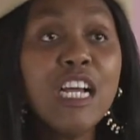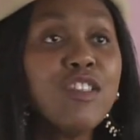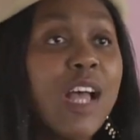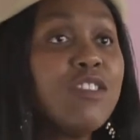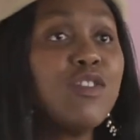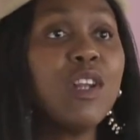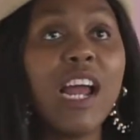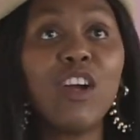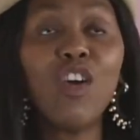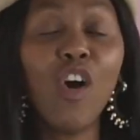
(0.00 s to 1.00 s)
So as you
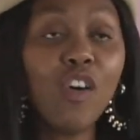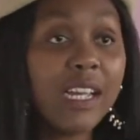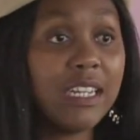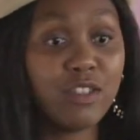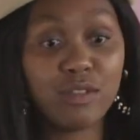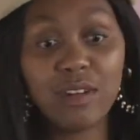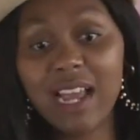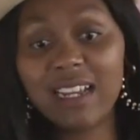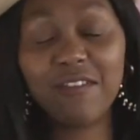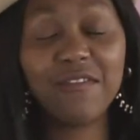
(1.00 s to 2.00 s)
like go into
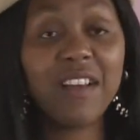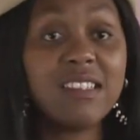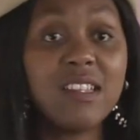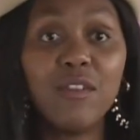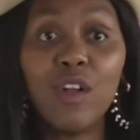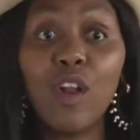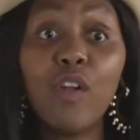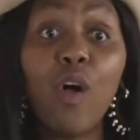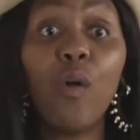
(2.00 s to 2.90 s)
like a festival